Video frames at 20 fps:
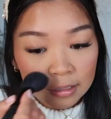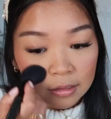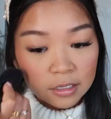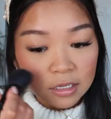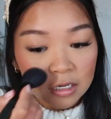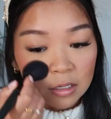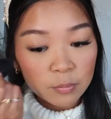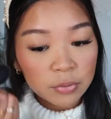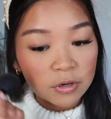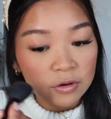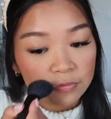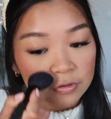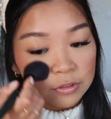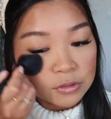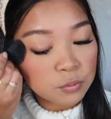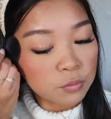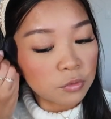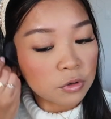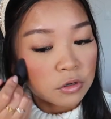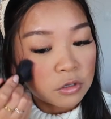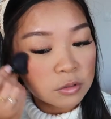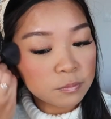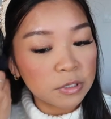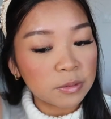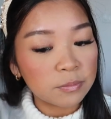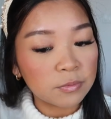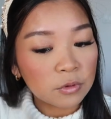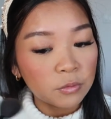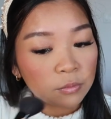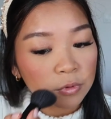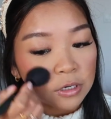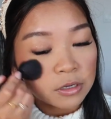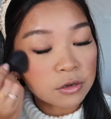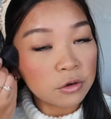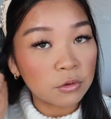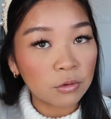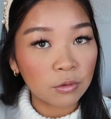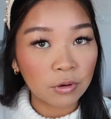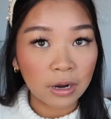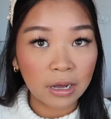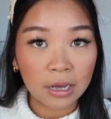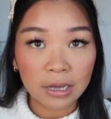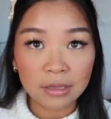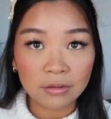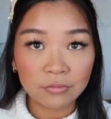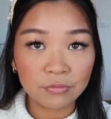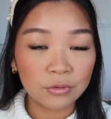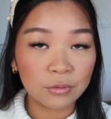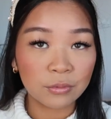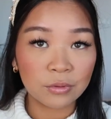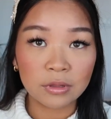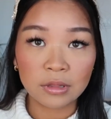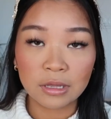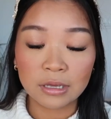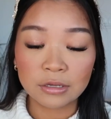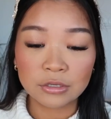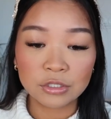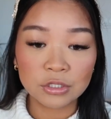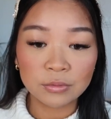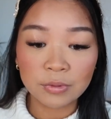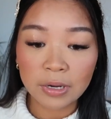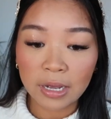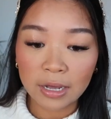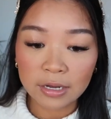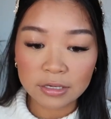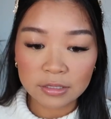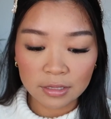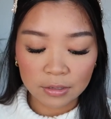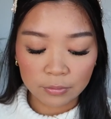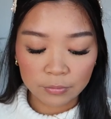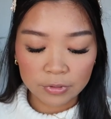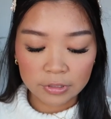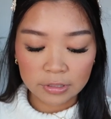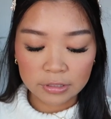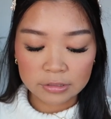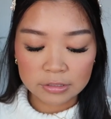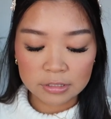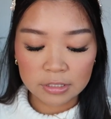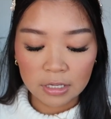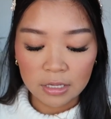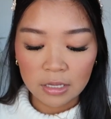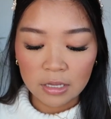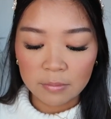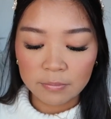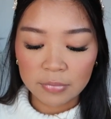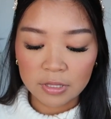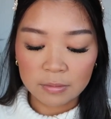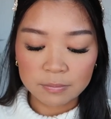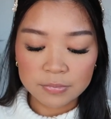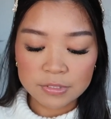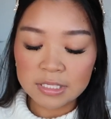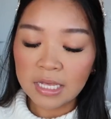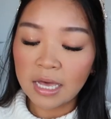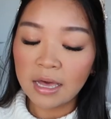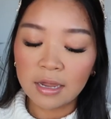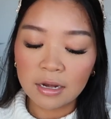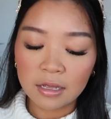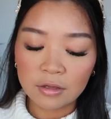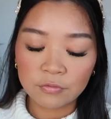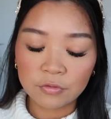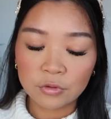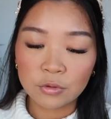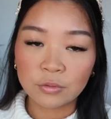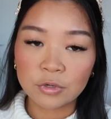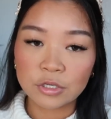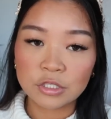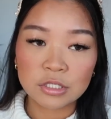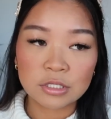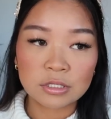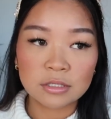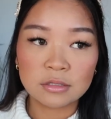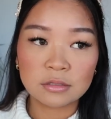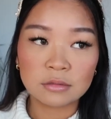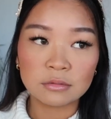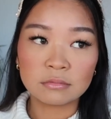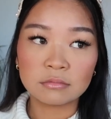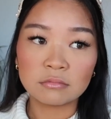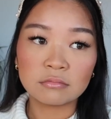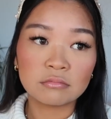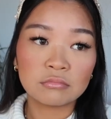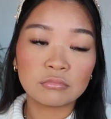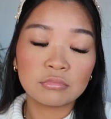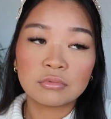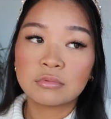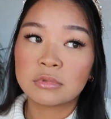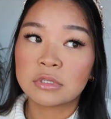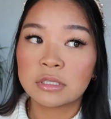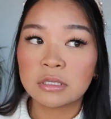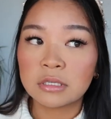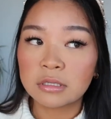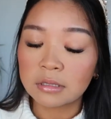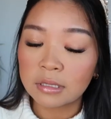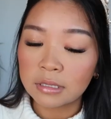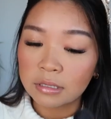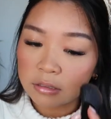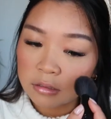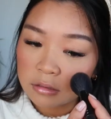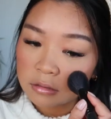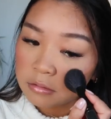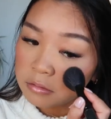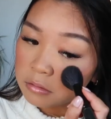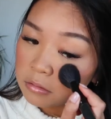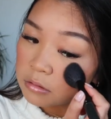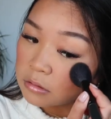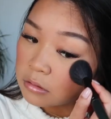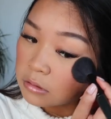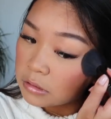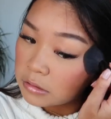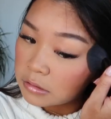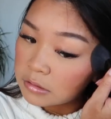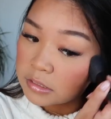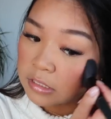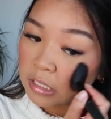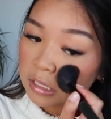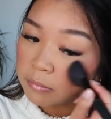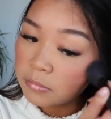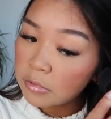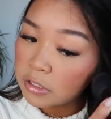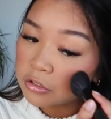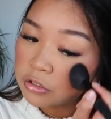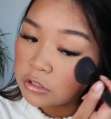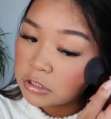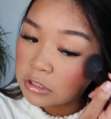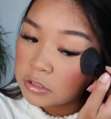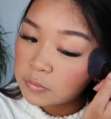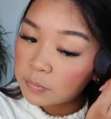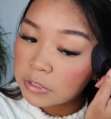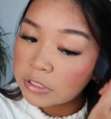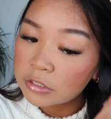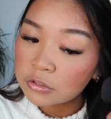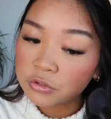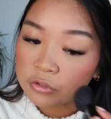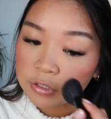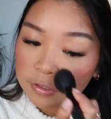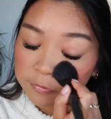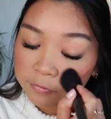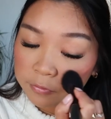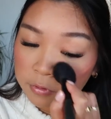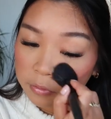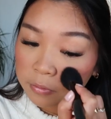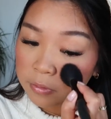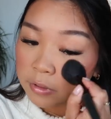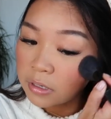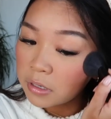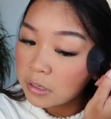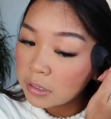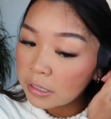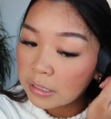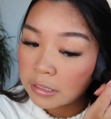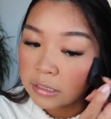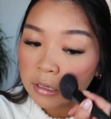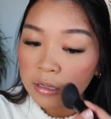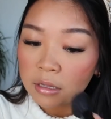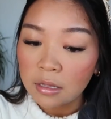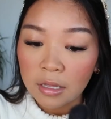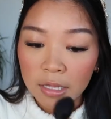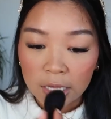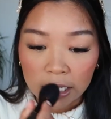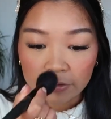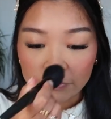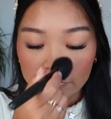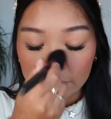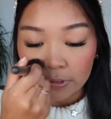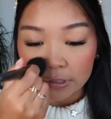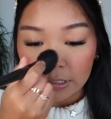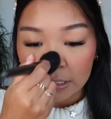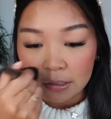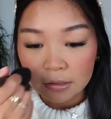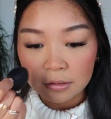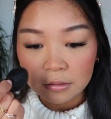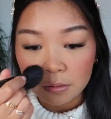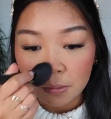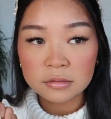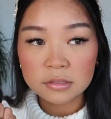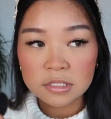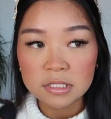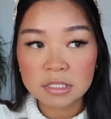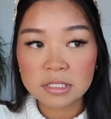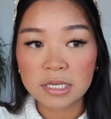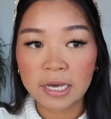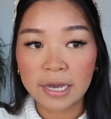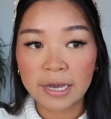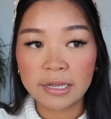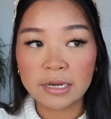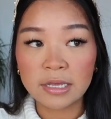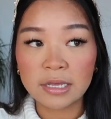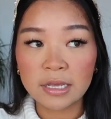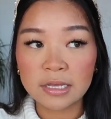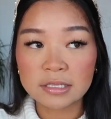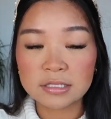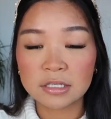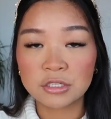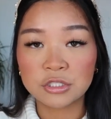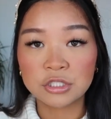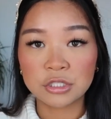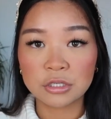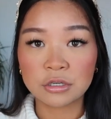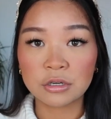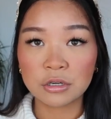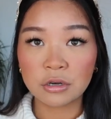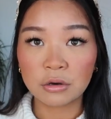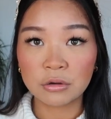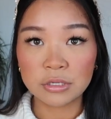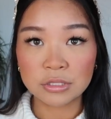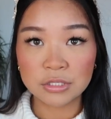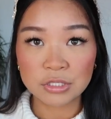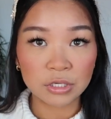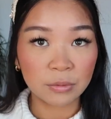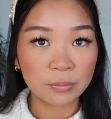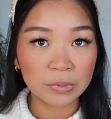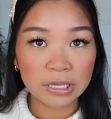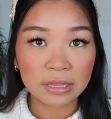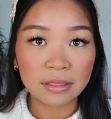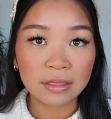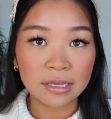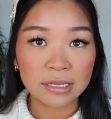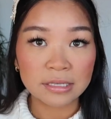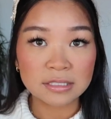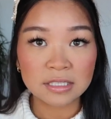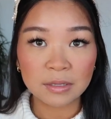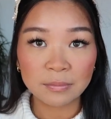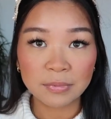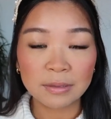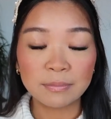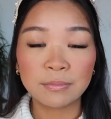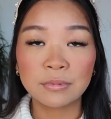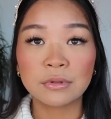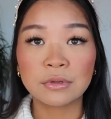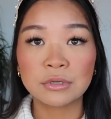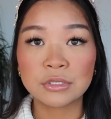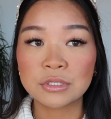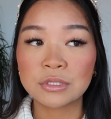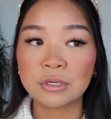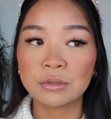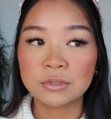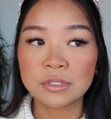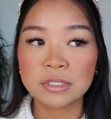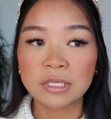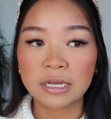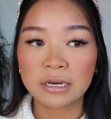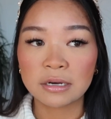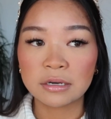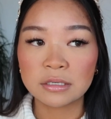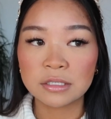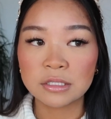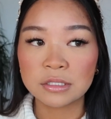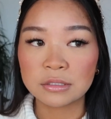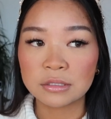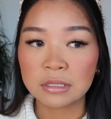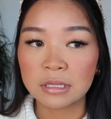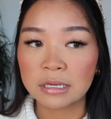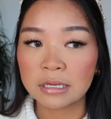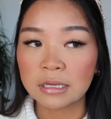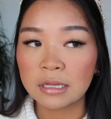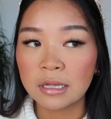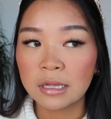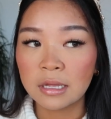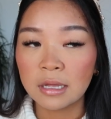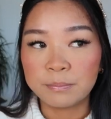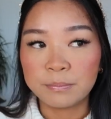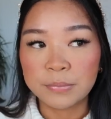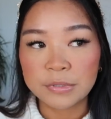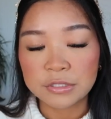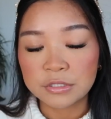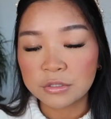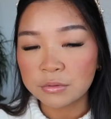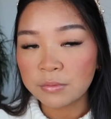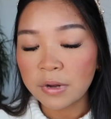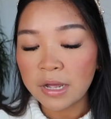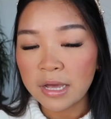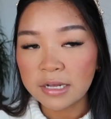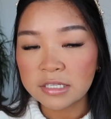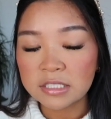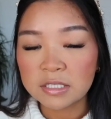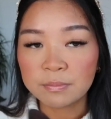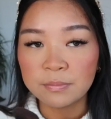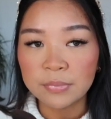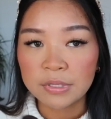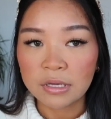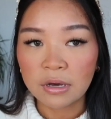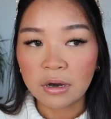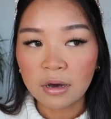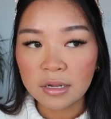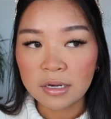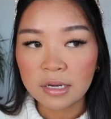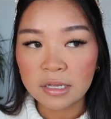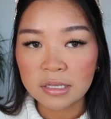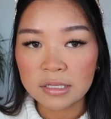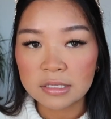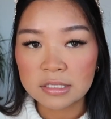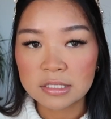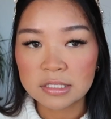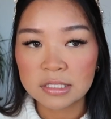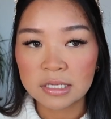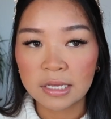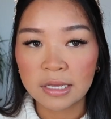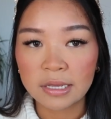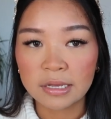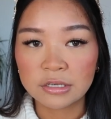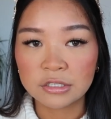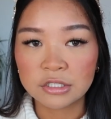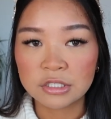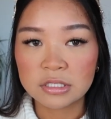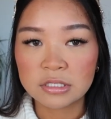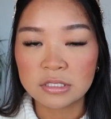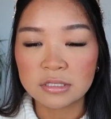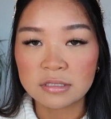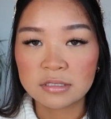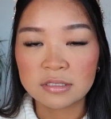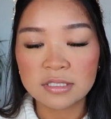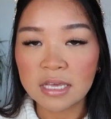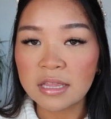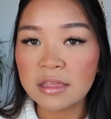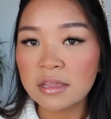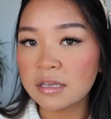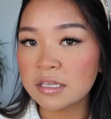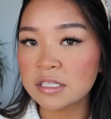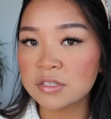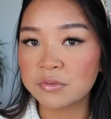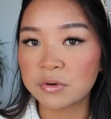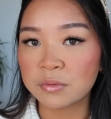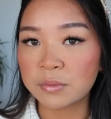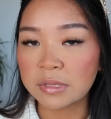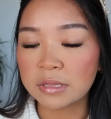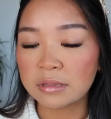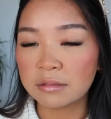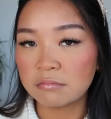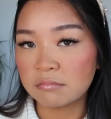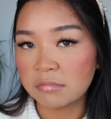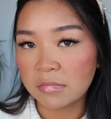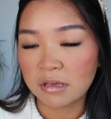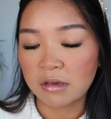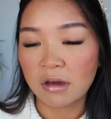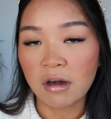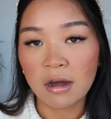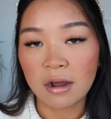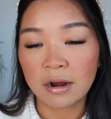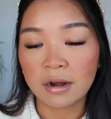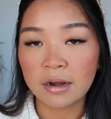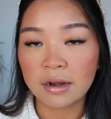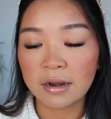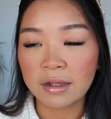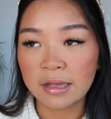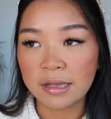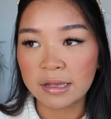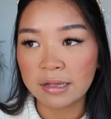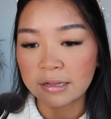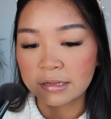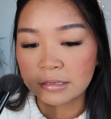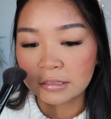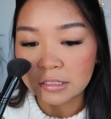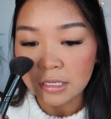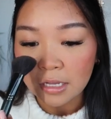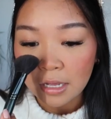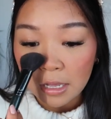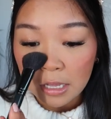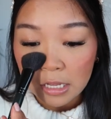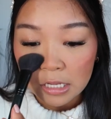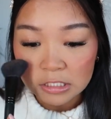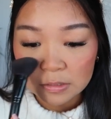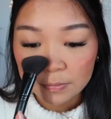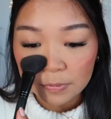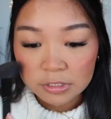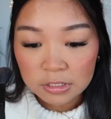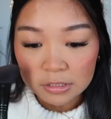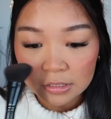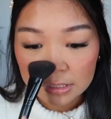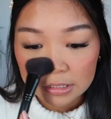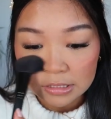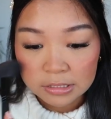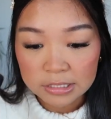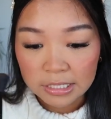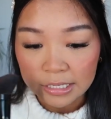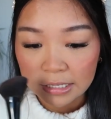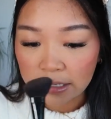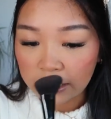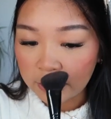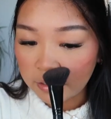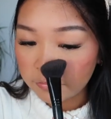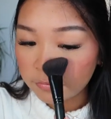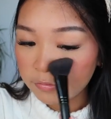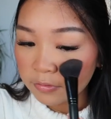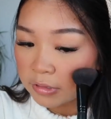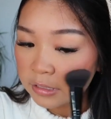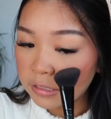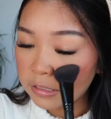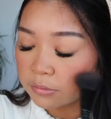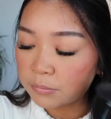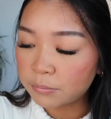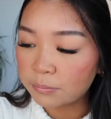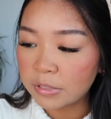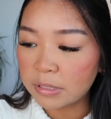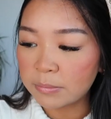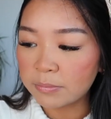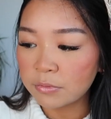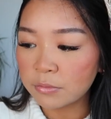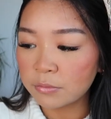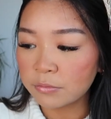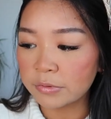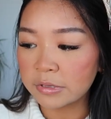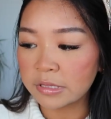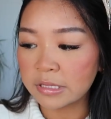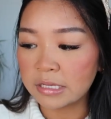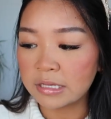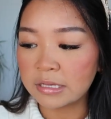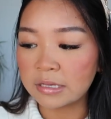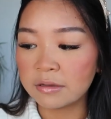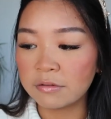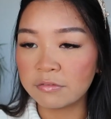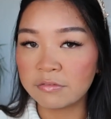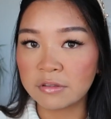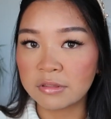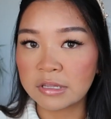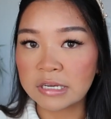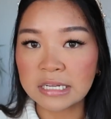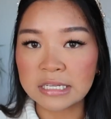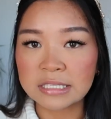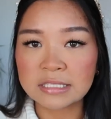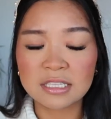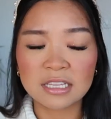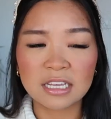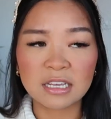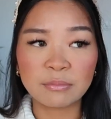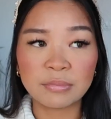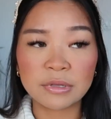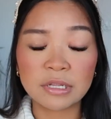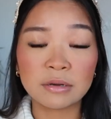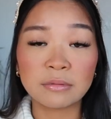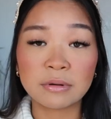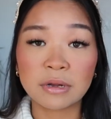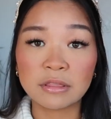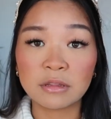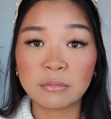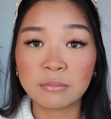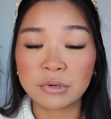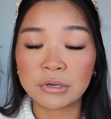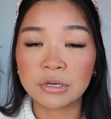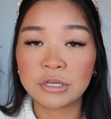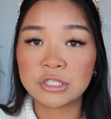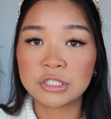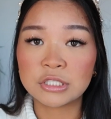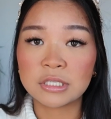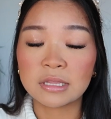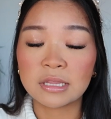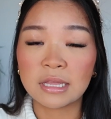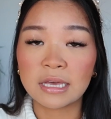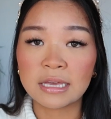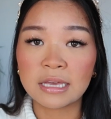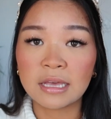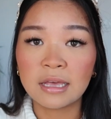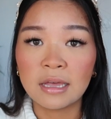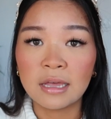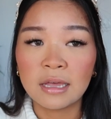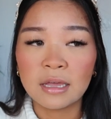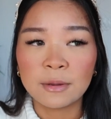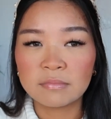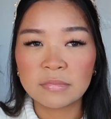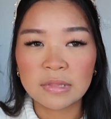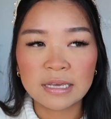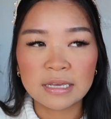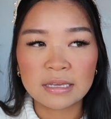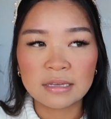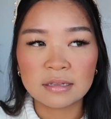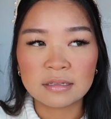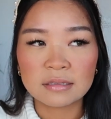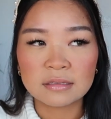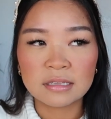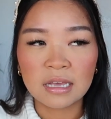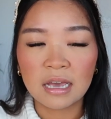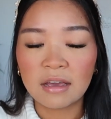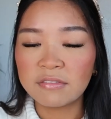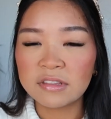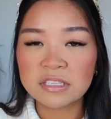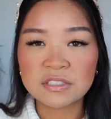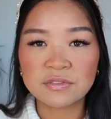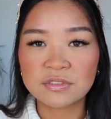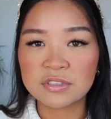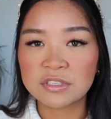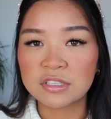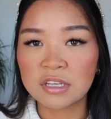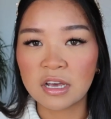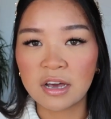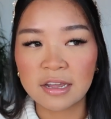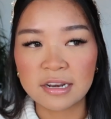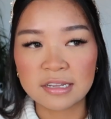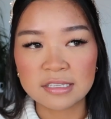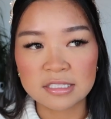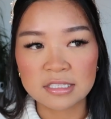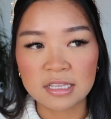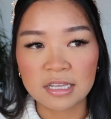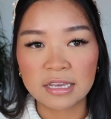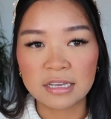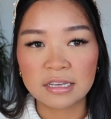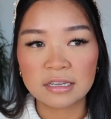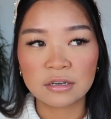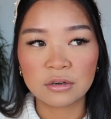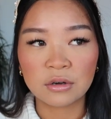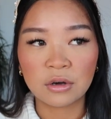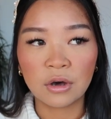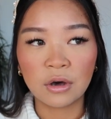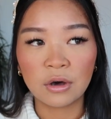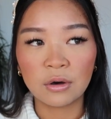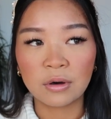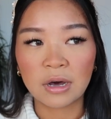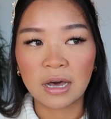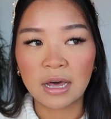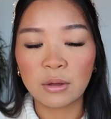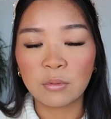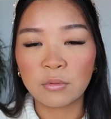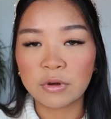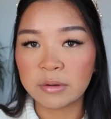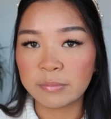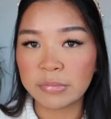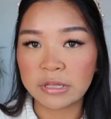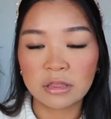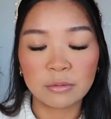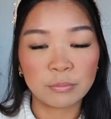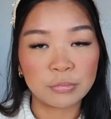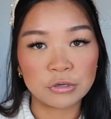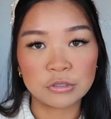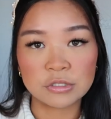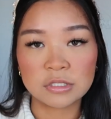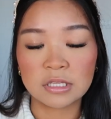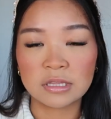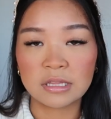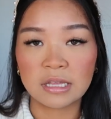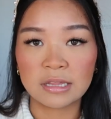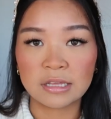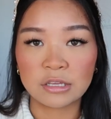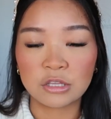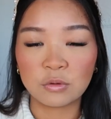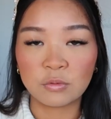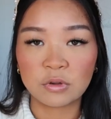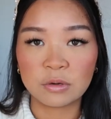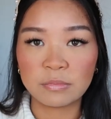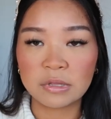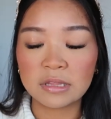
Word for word: I think in a perfect world, people wouldn't cry if you were like direct. They wouldn't be upset if you were just really like the same, like just being straightforward. And I feel like society has like sugar-coated so many things that people are so scared to like be direct and be honest and just say things for what they are. And especially in dating, I feel like people really feel the need to like beat around the bush and like have this facade as like, oh, I want to be the person that like you want